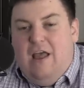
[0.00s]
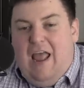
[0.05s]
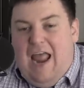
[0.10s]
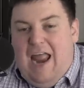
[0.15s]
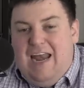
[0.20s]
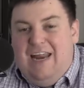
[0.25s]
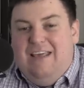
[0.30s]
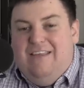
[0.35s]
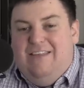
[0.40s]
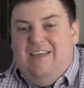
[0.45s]

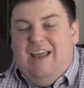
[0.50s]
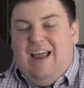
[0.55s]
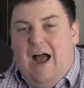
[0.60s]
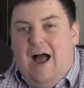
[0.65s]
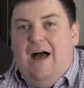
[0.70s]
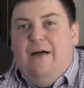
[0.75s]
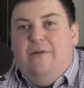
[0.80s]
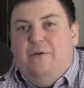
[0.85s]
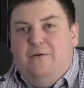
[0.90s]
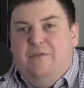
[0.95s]
anything
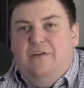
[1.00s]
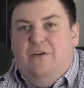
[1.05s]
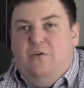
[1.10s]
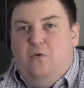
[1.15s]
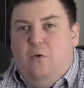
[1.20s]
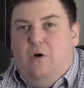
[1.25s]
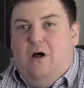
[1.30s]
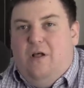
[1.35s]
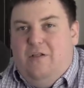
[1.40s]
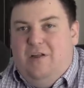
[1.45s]
other than
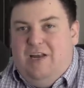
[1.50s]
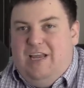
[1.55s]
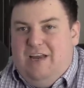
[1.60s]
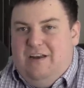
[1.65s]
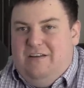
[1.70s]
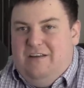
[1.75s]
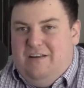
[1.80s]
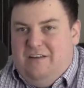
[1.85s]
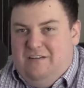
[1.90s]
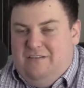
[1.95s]
quality
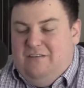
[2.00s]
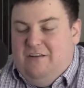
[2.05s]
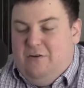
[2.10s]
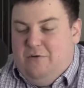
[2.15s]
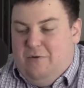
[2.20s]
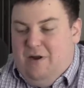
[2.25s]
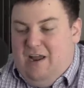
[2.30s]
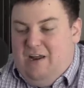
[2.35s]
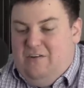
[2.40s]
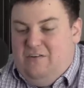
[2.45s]
into
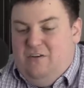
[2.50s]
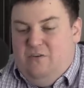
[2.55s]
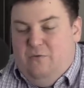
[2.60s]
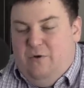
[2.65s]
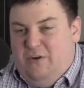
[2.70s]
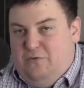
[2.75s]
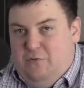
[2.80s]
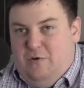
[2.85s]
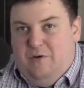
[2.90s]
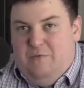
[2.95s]
consideration,
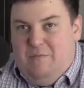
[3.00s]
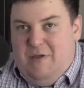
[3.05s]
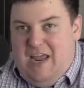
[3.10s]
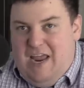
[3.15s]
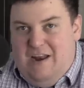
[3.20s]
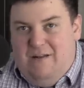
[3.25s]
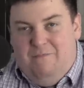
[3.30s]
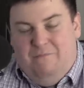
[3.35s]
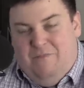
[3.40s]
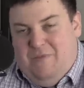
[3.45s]
which would
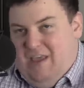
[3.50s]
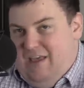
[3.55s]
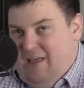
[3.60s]
mean